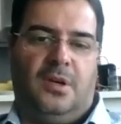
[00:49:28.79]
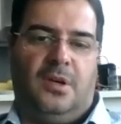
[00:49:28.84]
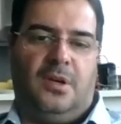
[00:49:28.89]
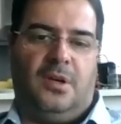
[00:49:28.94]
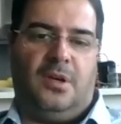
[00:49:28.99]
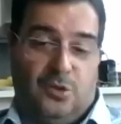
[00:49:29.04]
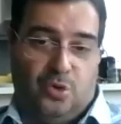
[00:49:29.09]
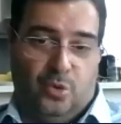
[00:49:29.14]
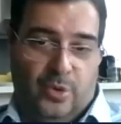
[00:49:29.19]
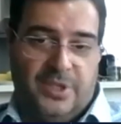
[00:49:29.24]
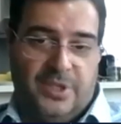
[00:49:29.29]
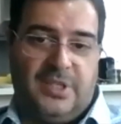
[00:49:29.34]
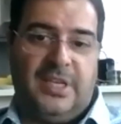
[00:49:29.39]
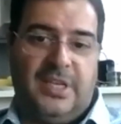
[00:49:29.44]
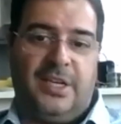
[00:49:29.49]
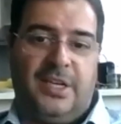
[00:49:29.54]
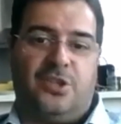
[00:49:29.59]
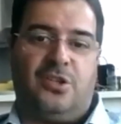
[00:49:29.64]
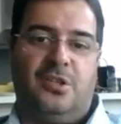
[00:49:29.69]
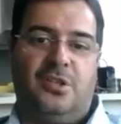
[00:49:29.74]

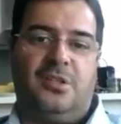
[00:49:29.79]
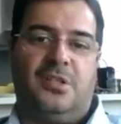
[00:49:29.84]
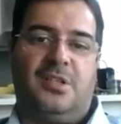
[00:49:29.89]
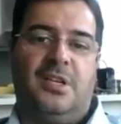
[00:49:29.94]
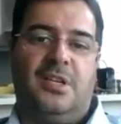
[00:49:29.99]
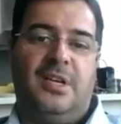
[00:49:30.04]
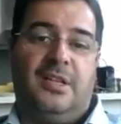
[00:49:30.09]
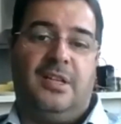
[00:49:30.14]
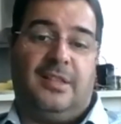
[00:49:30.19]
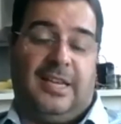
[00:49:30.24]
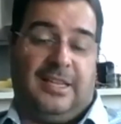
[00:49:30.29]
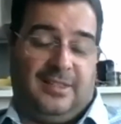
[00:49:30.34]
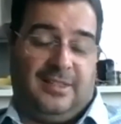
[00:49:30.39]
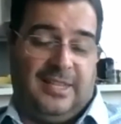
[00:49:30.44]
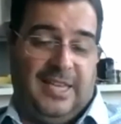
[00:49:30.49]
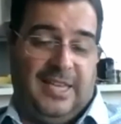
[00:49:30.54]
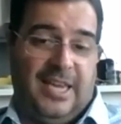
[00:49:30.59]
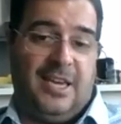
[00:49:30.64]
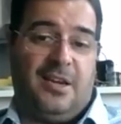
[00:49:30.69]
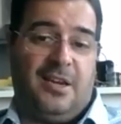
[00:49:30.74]
jurisdictions that
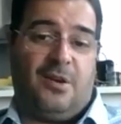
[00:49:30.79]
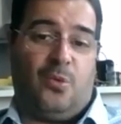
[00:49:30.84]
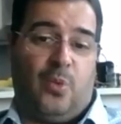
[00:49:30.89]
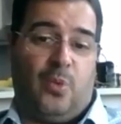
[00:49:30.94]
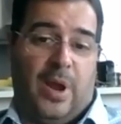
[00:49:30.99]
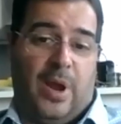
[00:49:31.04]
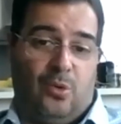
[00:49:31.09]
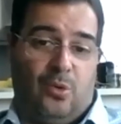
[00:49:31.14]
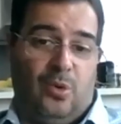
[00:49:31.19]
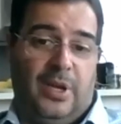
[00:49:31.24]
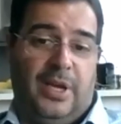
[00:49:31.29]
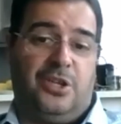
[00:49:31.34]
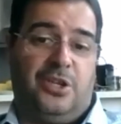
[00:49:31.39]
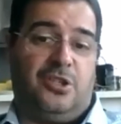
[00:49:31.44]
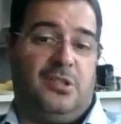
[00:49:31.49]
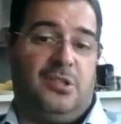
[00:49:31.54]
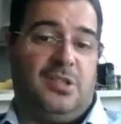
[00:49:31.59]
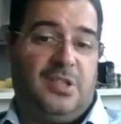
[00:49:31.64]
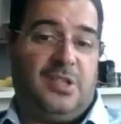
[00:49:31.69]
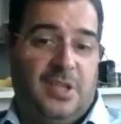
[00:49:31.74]
take
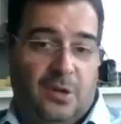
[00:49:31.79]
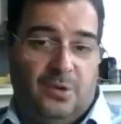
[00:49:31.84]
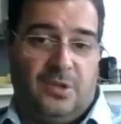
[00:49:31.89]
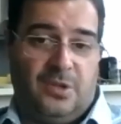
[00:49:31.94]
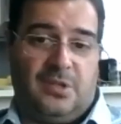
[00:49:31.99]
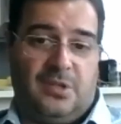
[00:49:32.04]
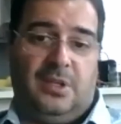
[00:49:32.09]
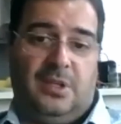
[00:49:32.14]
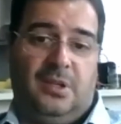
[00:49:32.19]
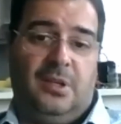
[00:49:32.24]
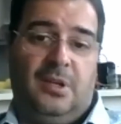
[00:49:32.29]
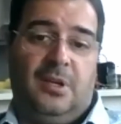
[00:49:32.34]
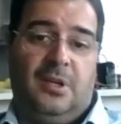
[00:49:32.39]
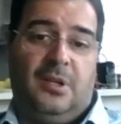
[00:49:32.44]
regulation seriously.